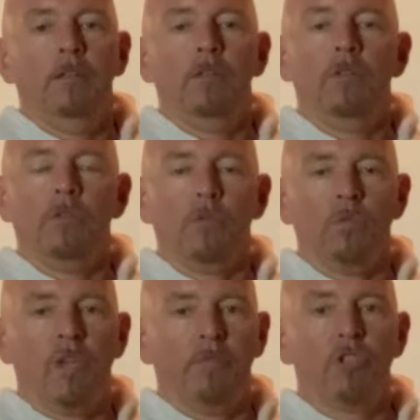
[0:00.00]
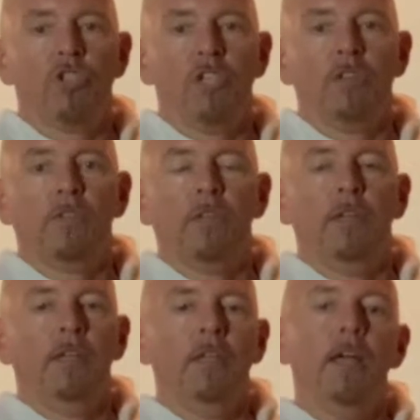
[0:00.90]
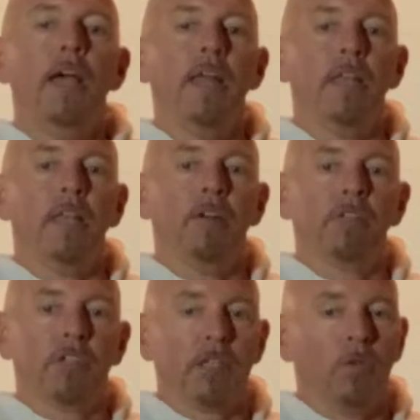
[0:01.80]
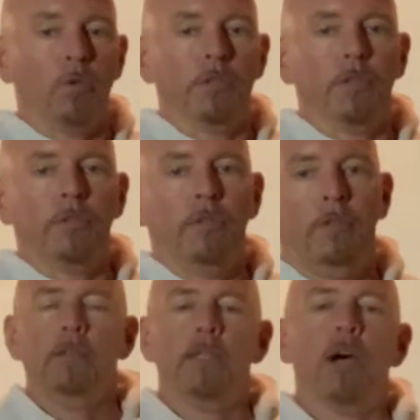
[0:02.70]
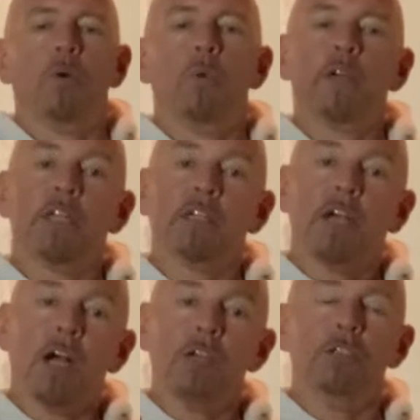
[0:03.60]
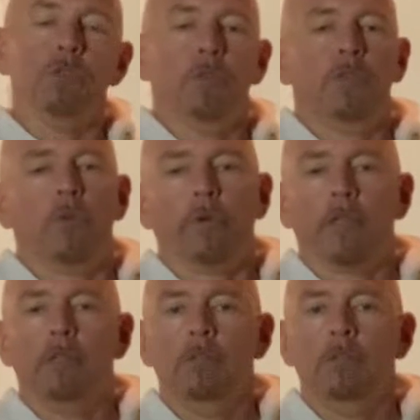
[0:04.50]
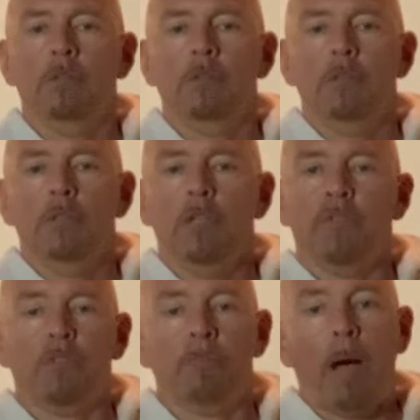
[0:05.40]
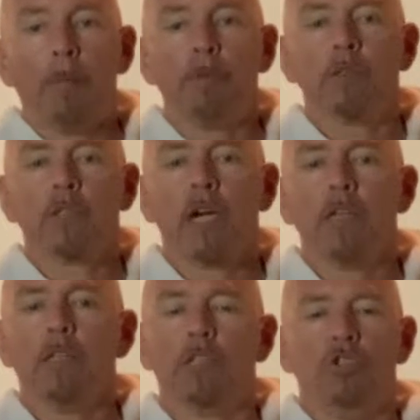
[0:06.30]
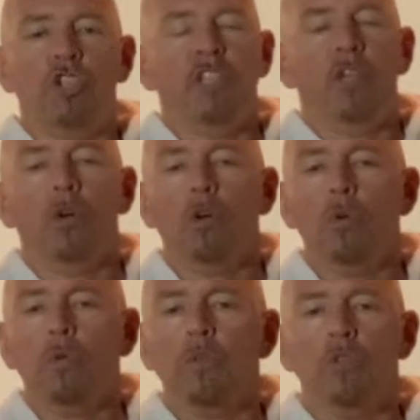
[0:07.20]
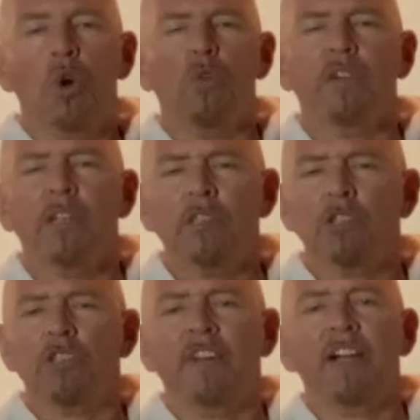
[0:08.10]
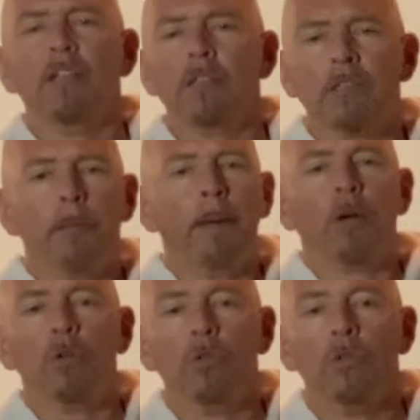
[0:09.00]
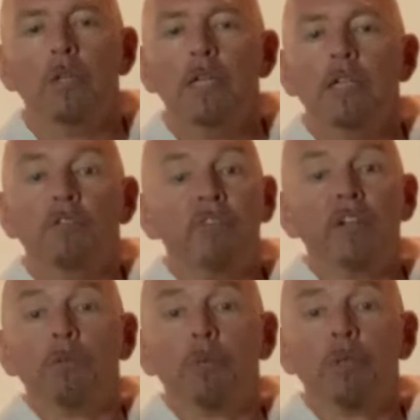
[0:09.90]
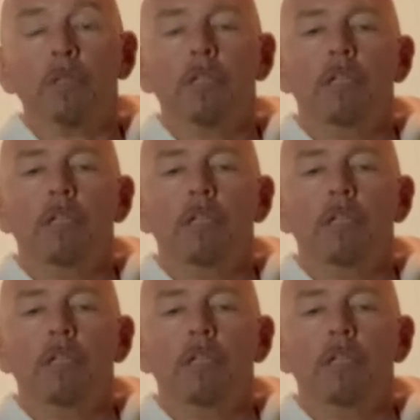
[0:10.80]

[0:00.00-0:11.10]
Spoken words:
So never chintz and never cut corners. Now, what kind of car are you restoring? If it's a popular car like a G.T.O, Nova, Chevelle, Camaro, Firebird,